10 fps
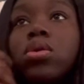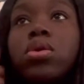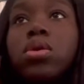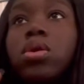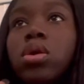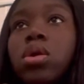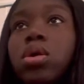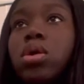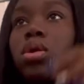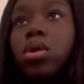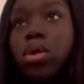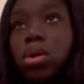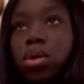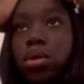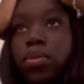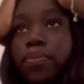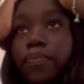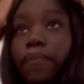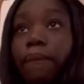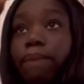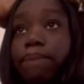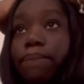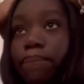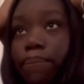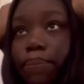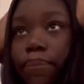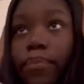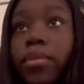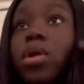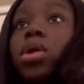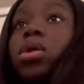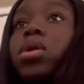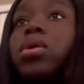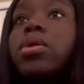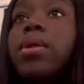[no speech]